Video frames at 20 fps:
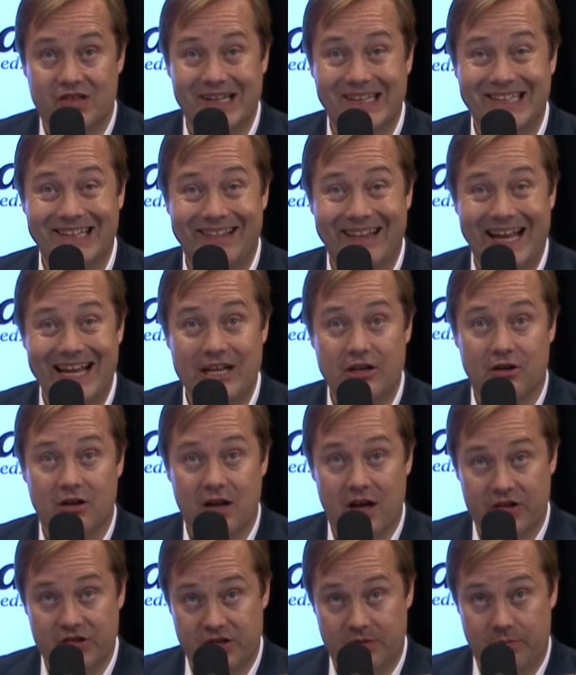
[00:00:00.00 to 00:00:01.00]
to delight your
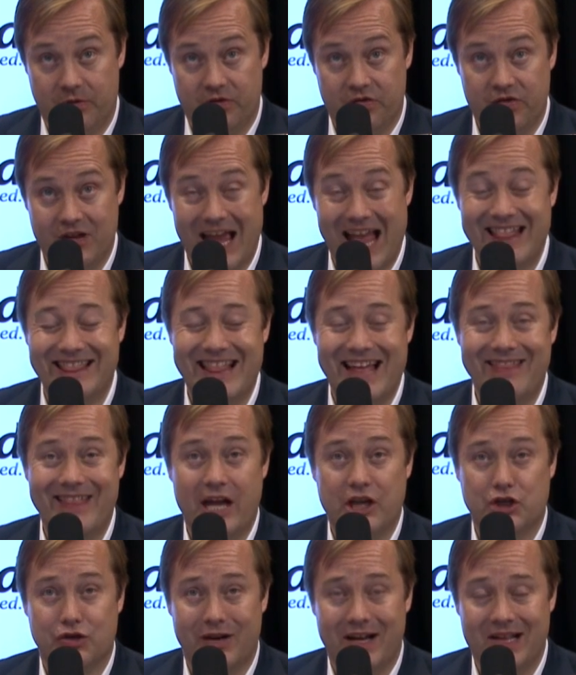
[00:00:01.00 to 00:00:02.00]
customers. And then
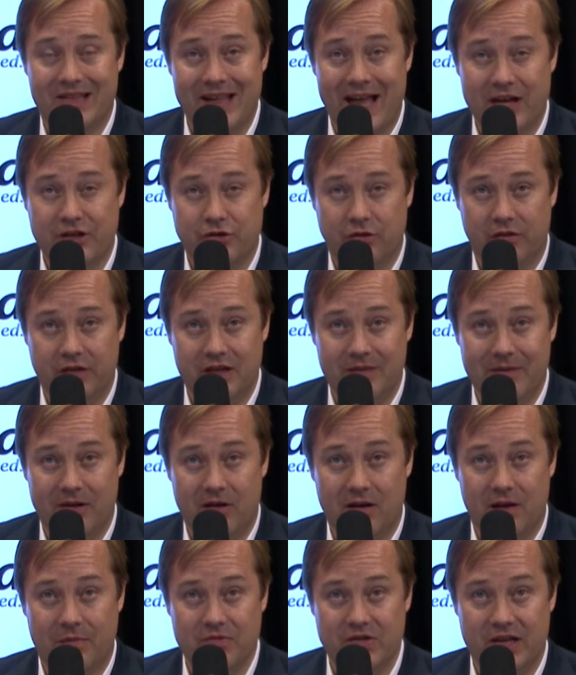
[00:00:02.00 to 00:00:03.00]
that transactional email
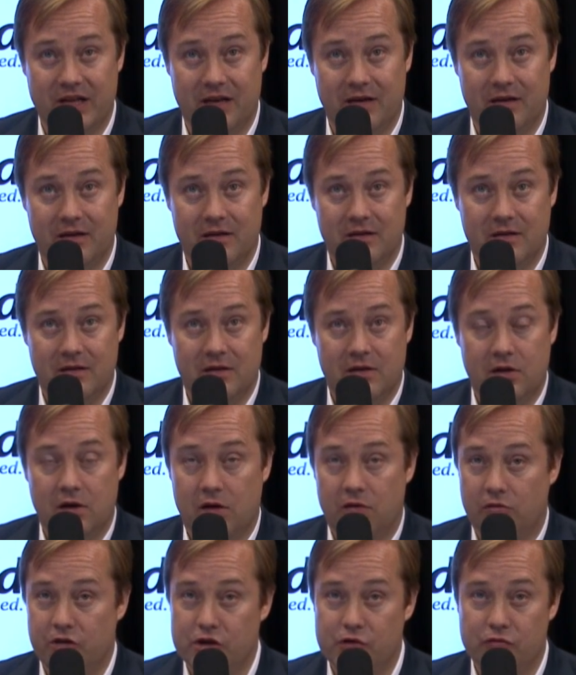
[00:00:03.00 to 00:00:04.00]
comes in
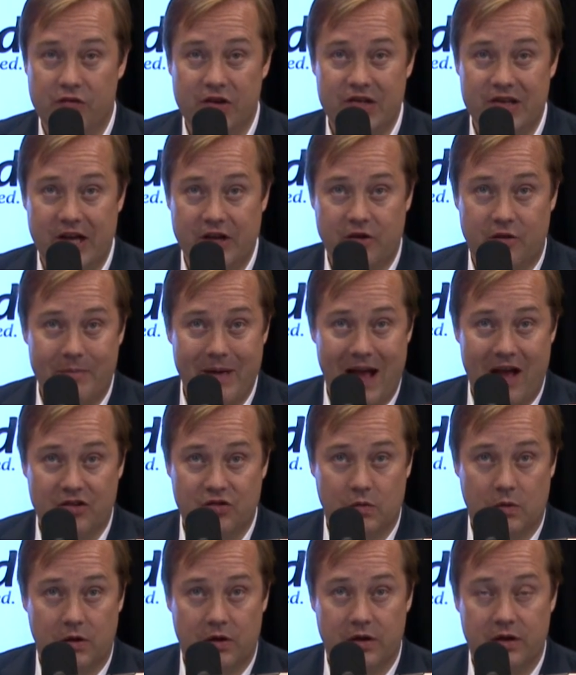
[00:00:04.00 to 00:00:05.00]
you reset your
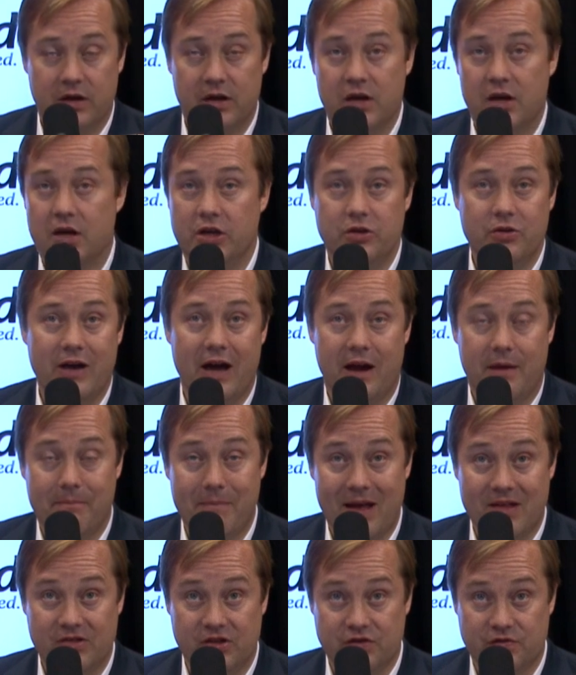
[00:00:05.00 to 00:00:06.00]
password, you got a
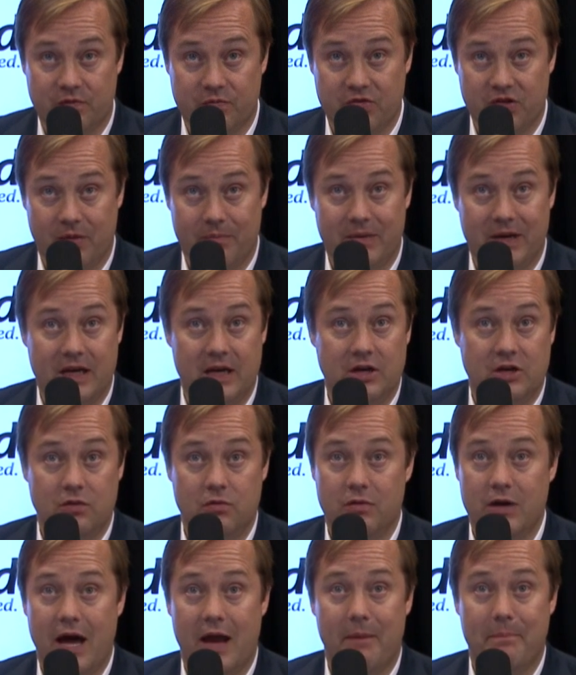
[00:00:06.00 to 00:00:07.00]
message from somebody, you
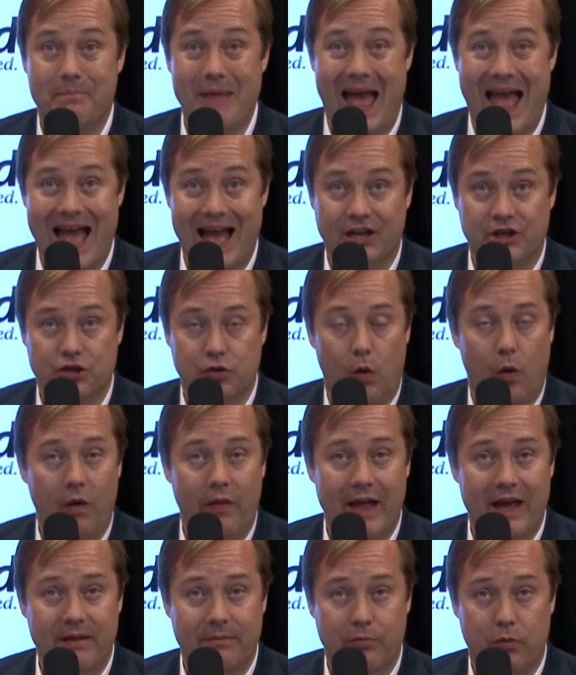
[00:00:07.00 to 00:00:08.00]
got a badge, all
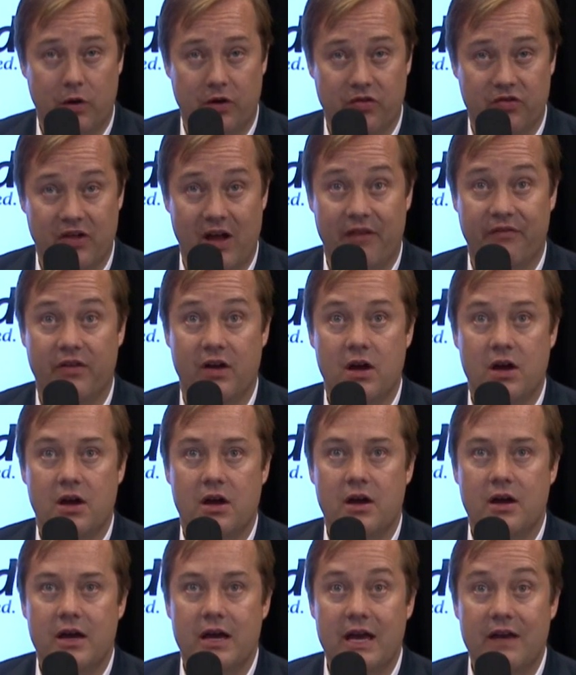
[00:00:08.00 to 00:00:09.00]
that important stuff.
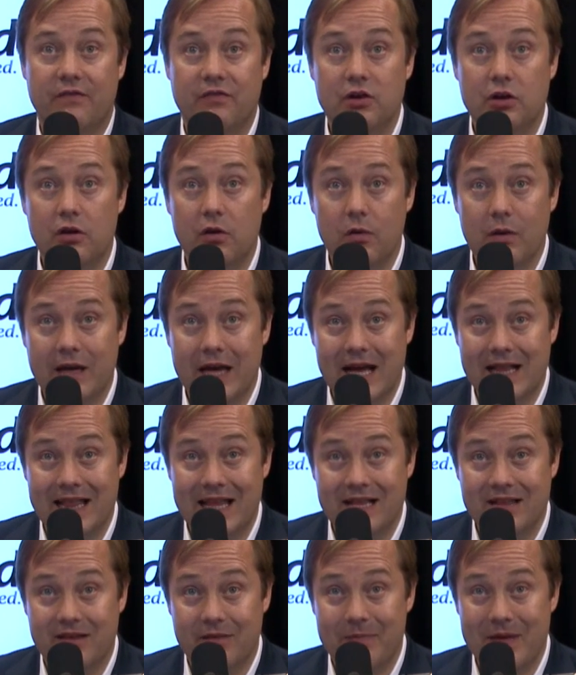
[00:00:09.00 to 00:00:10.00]
If you don't get
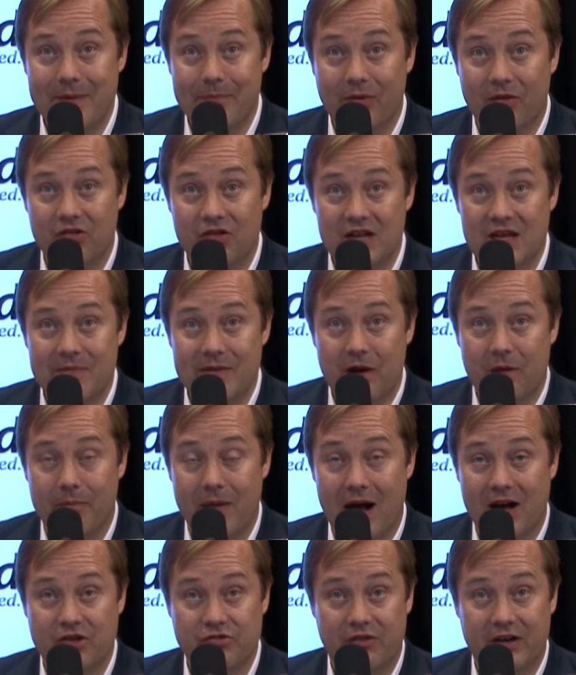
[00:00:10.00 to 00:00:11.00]
into people's email
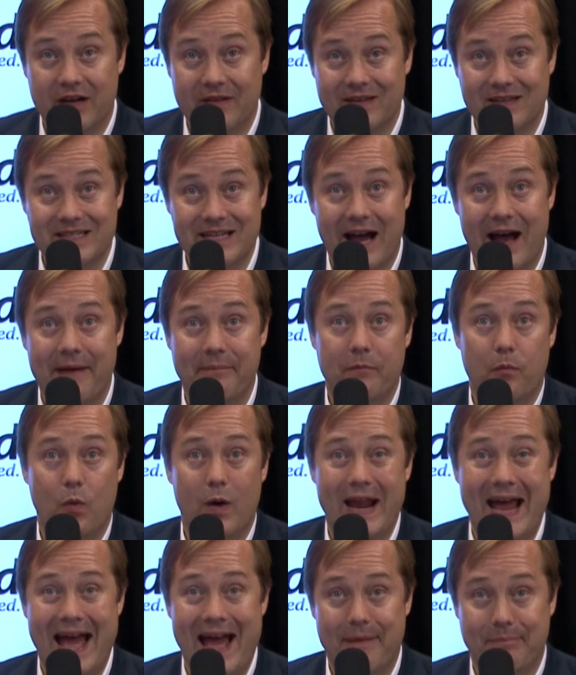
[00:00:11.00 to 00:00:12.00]
box right at the top, what
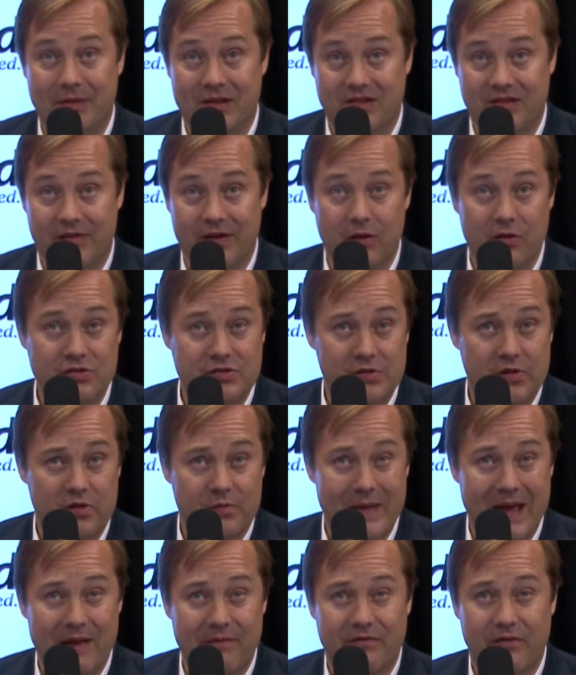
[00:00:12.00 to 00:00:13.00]
happens? If it goes into the
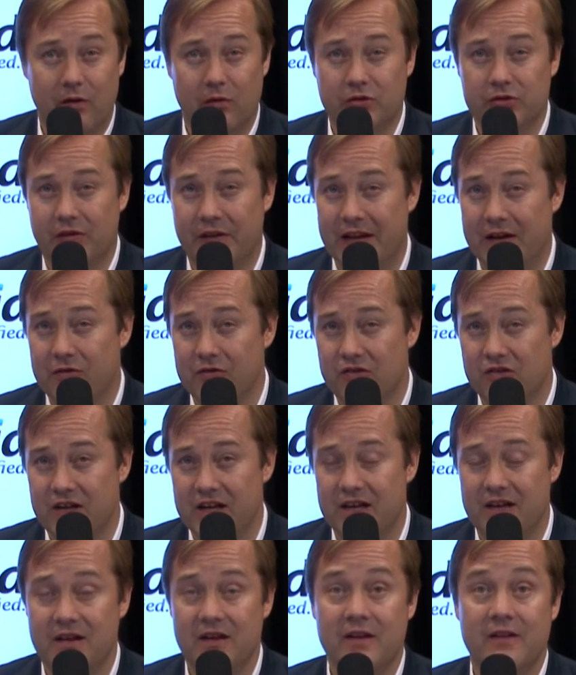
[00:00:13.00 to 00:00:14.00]
spam folder, they don't see
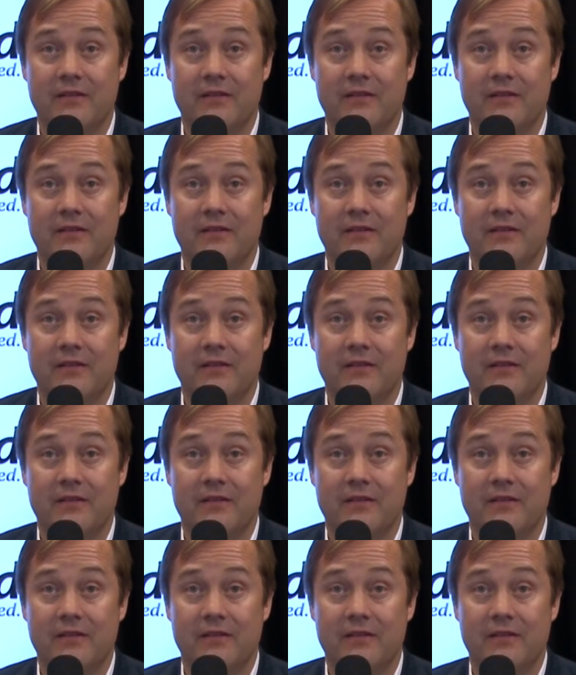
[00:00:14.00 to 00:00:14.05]
it,